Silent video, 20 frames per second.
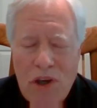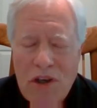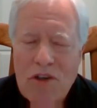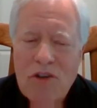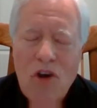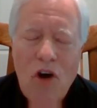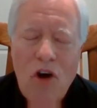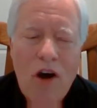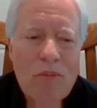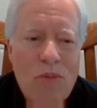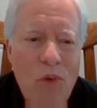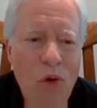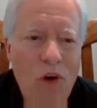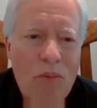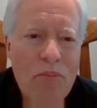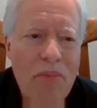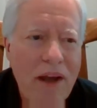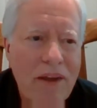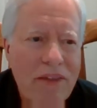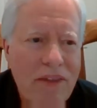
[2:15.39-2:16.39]
We can talk
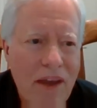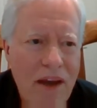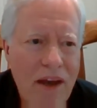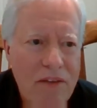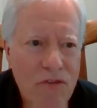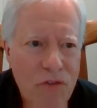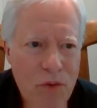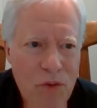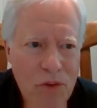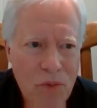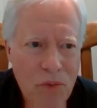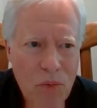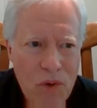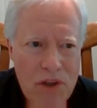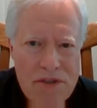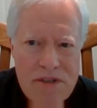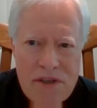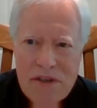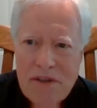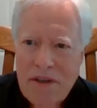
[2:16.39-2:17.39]
more about that for the
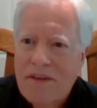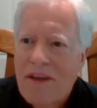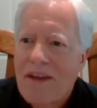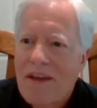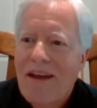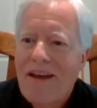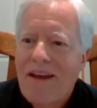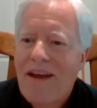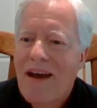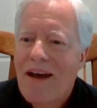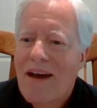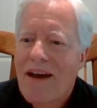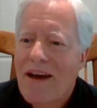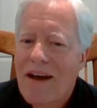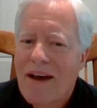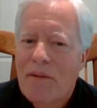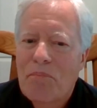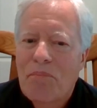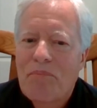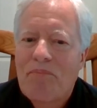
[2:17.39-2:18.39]
reason
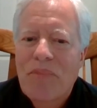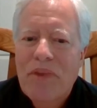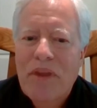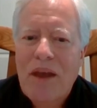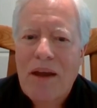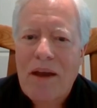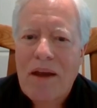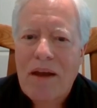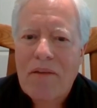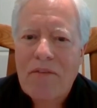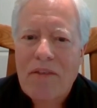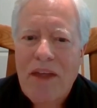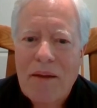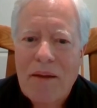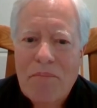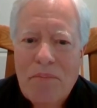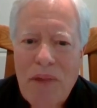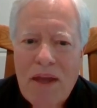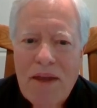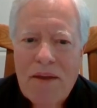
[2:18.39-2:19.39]

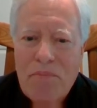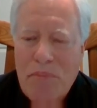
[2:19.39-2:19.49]
that may